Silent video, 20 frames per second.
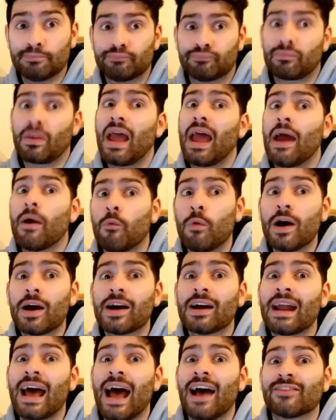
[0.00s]
and we're going
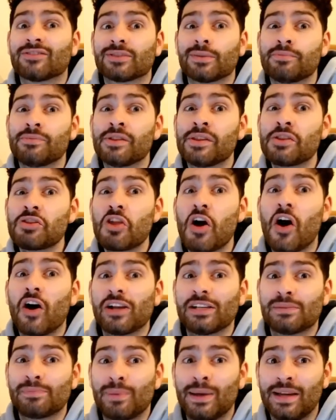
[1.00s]
to have some nice
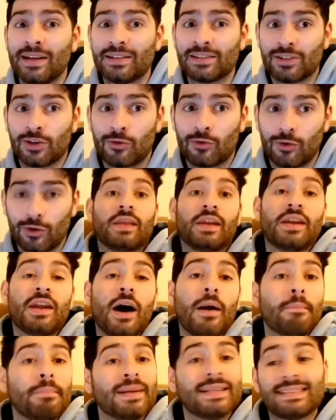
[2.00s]
pings across.
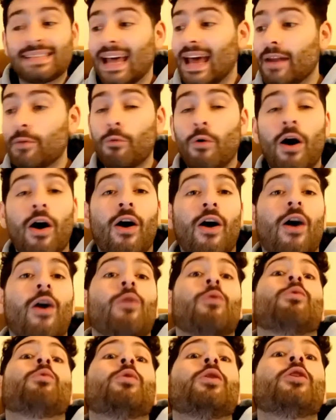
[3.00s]
Number 10
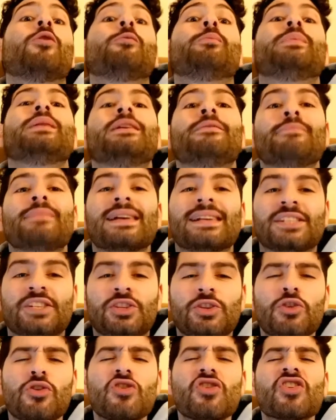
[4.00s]
will be
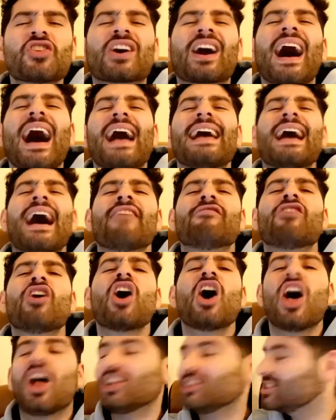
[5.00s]
Monsieur Kai
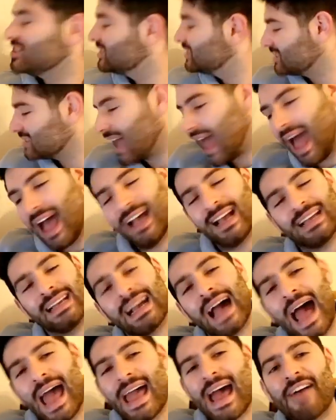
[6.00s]
Havertz.
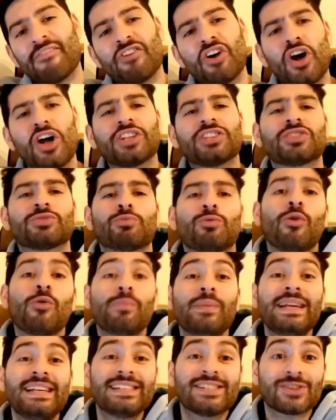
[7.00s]
Kai Havertz will
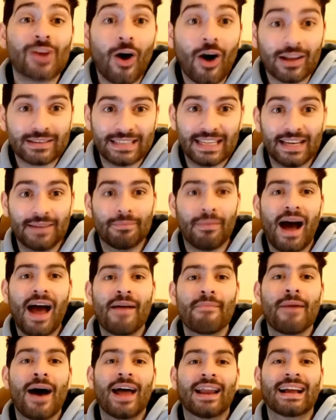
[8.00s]
be starting, my
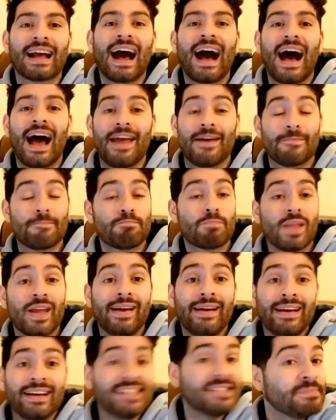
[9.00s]
man Kai.
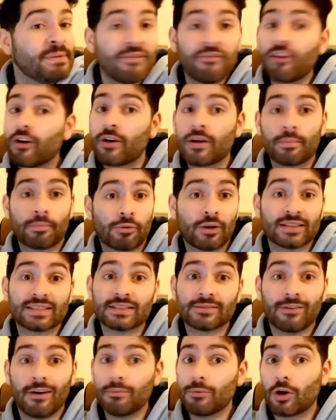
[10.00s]
He's been very
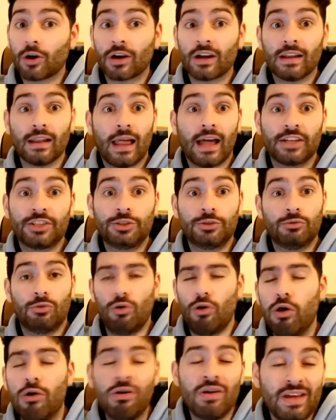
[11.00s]
impressive, I'm not going to lie to you.
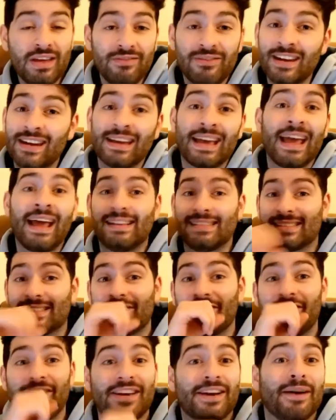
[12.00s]
Even against
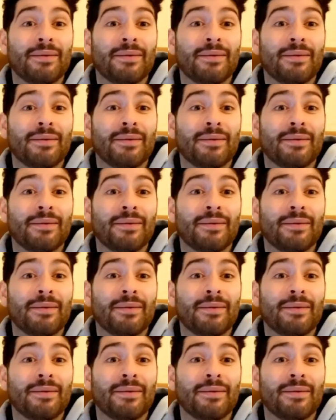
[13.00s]
Sevilla,